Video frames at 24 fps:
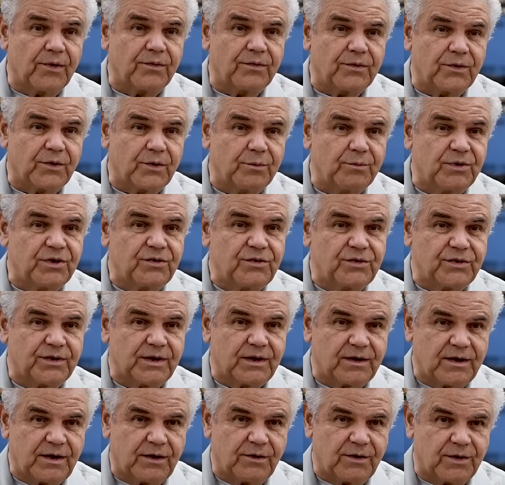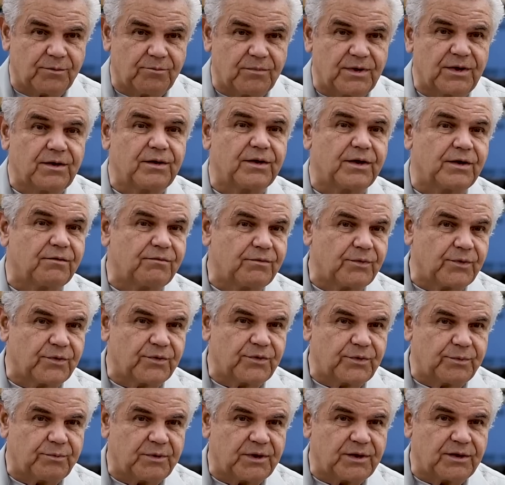the OBC here at Beale Air Force
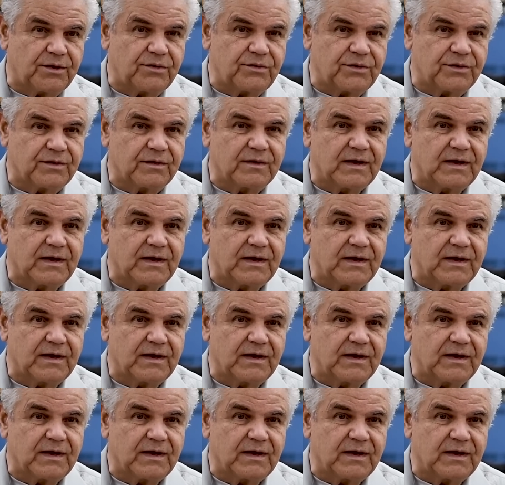Base.